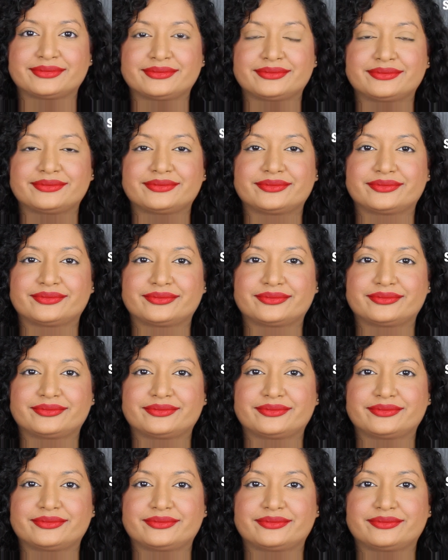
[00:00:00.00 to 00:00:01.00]

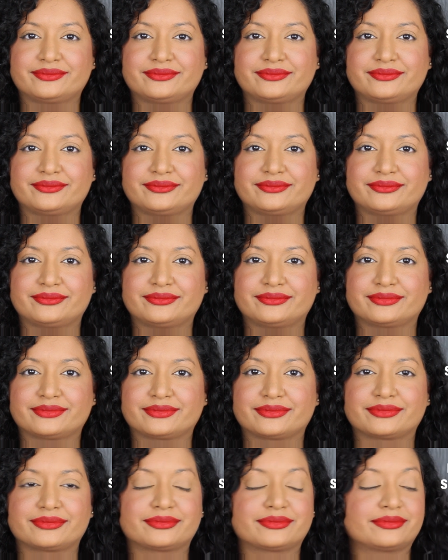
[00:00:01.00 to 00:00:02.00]

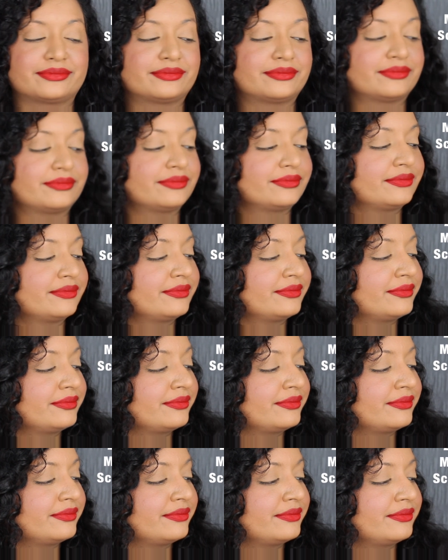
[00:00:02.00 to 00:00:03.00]

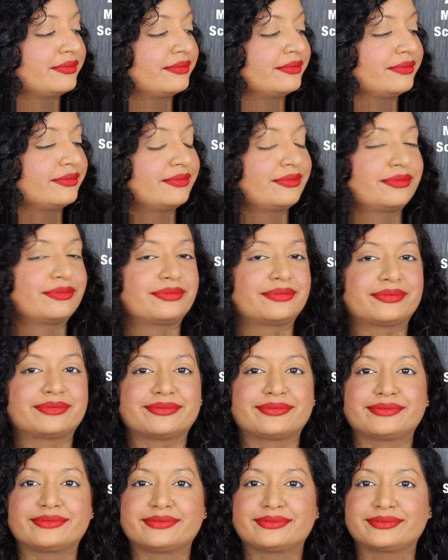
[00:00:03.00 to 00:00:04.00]

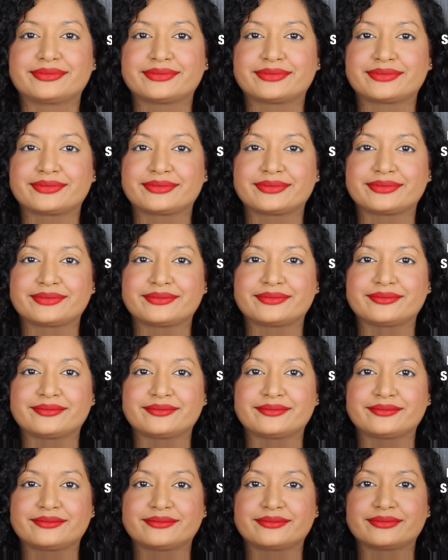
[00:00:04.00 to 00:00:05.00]

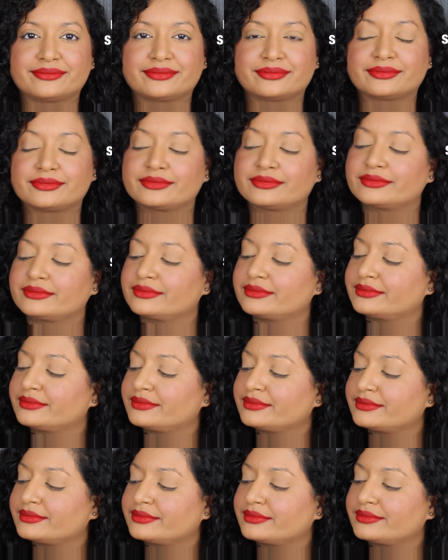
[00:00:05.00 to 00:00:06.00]

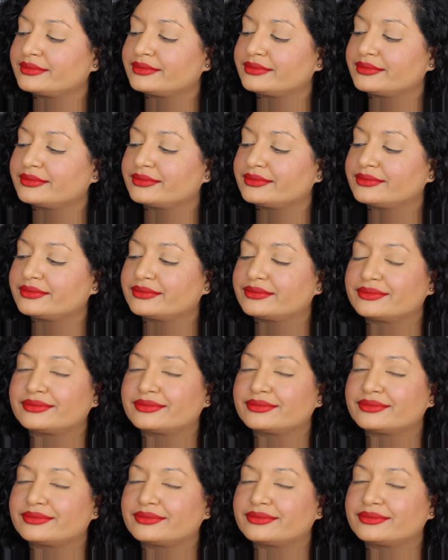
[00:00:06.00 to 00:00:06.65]
(no one is talking)